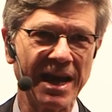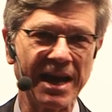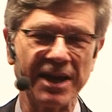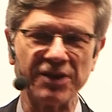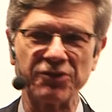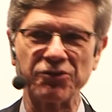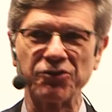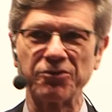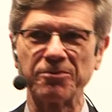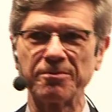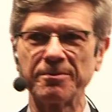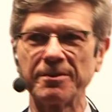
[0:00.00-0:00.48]

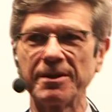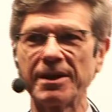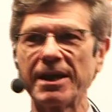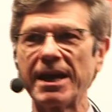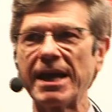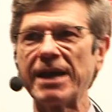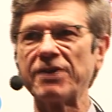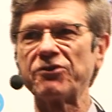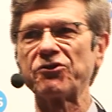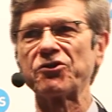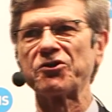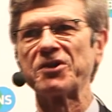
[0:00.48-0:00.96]

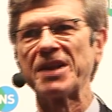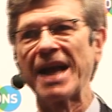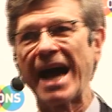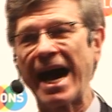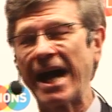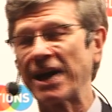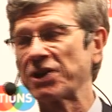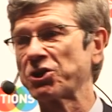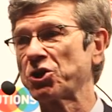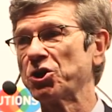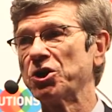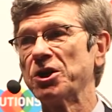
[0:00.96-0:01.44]
It's
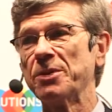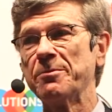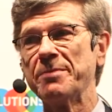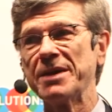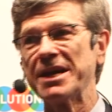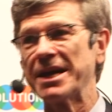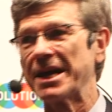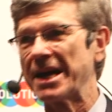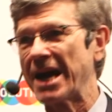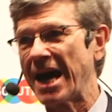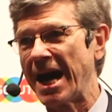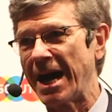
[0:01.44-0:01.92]
not going to
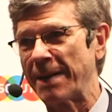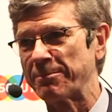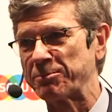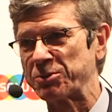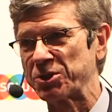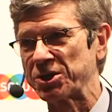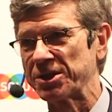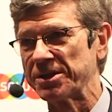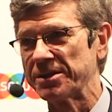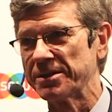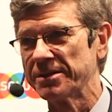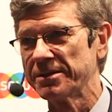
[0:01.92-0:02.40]
be an
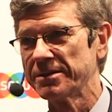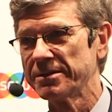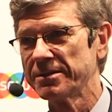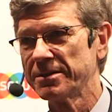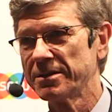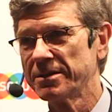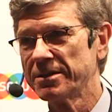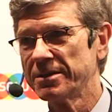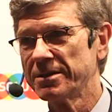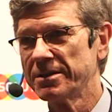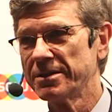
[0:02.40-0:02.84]
option.